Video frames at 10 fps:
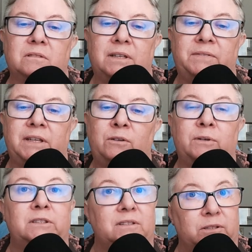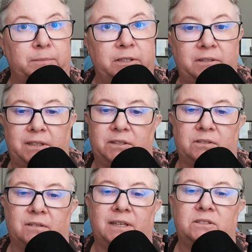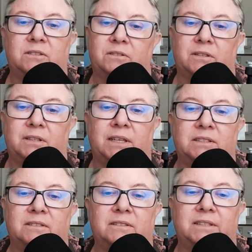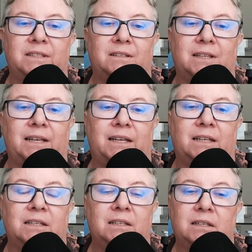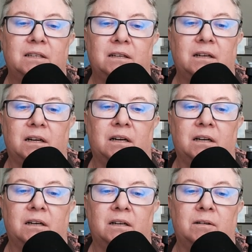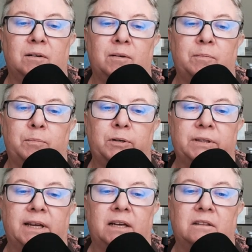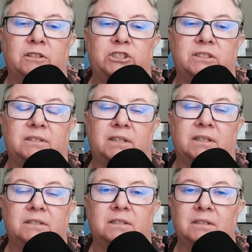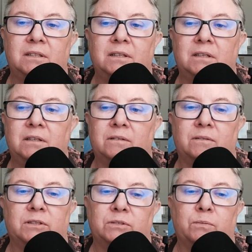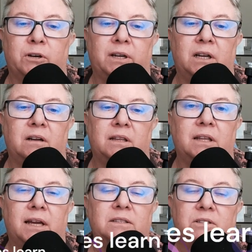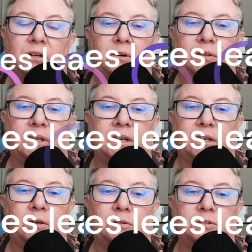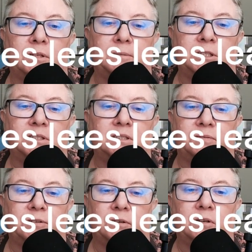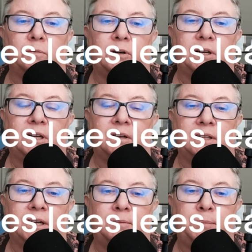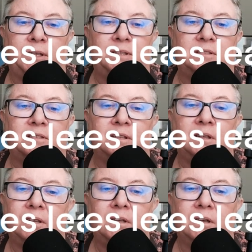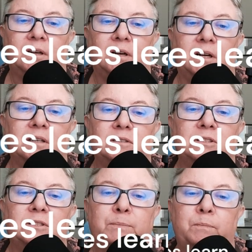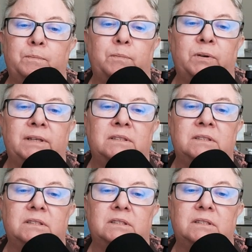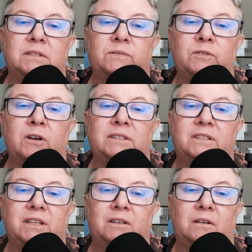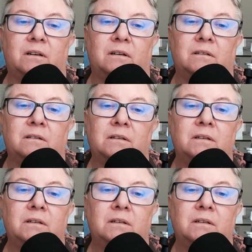living with disability. So that's good. That's DLA uh, put that logistics was working on that. So thank you so much for working on that piece. Uh, Sprint Frontier.